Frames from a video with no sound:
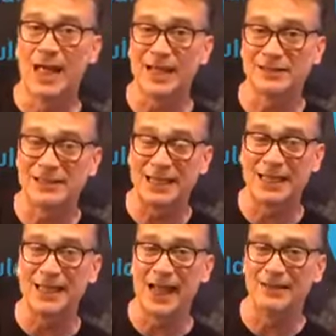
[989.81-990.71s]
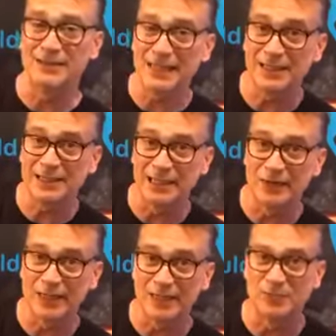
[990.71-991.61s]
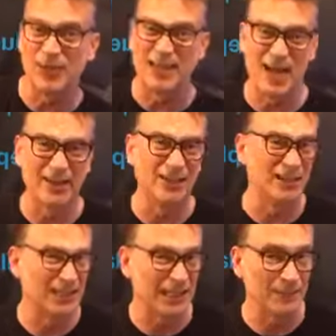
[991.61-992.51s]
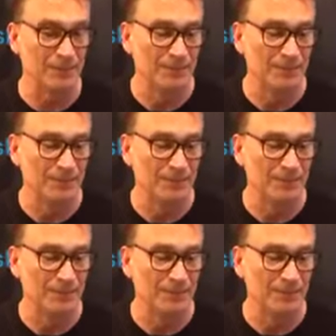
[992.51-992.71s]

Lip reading: ST, and T series, but not on the Z.